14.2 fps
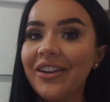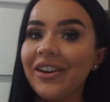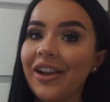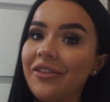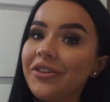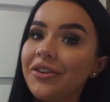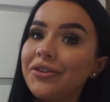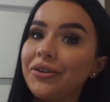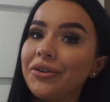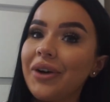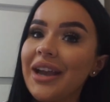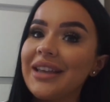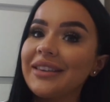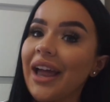Love you as
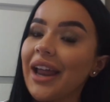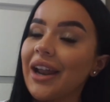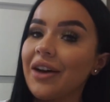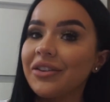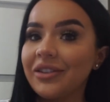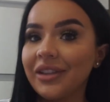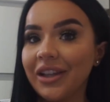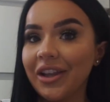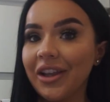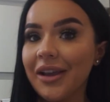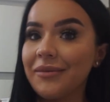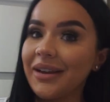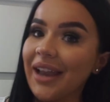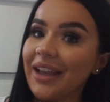always, and I'll see you
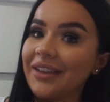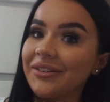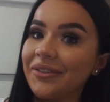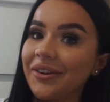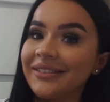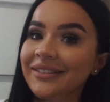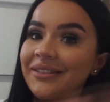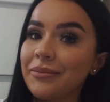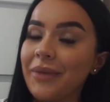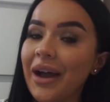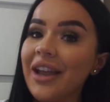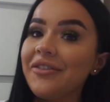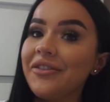in my next one. Bye